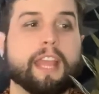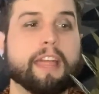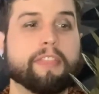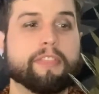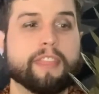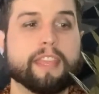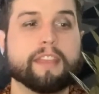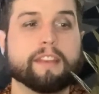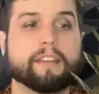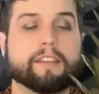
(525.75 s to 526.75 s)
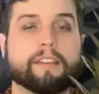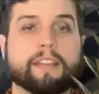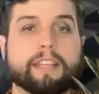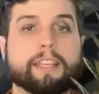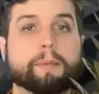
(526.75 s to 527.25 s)
and then
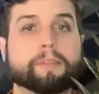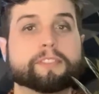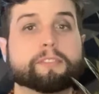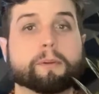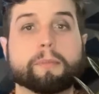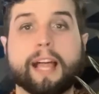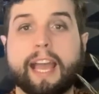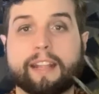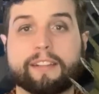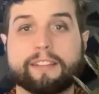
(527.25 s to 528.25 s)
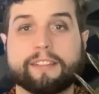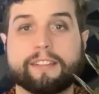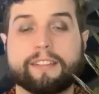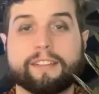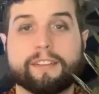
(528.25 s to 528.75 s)
it deepens to a black,
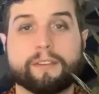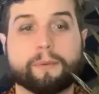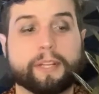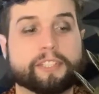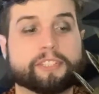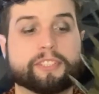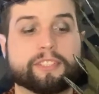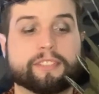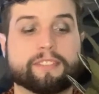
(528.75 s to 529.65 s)
which